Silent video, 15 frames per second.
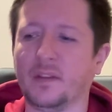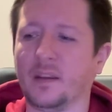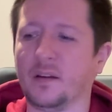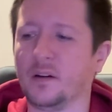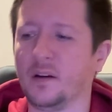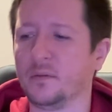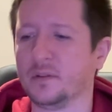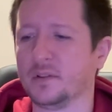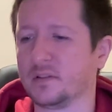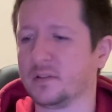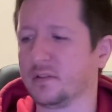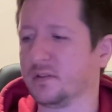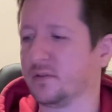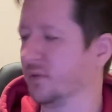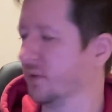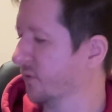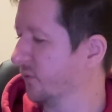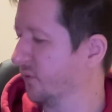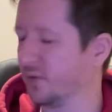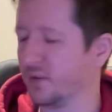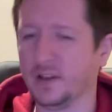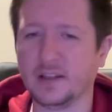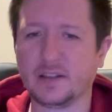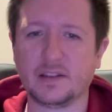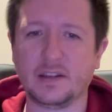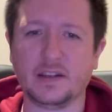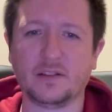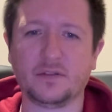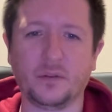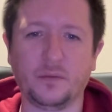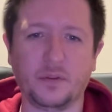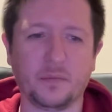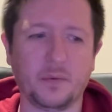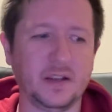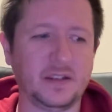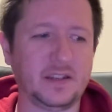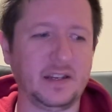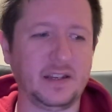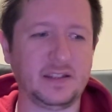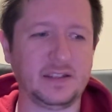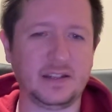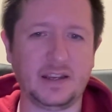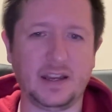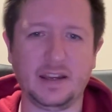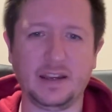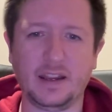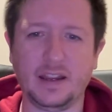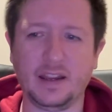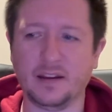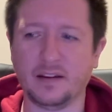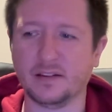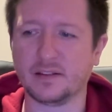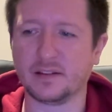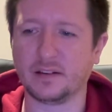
Now, I was sort of listening to it with my TCE ears,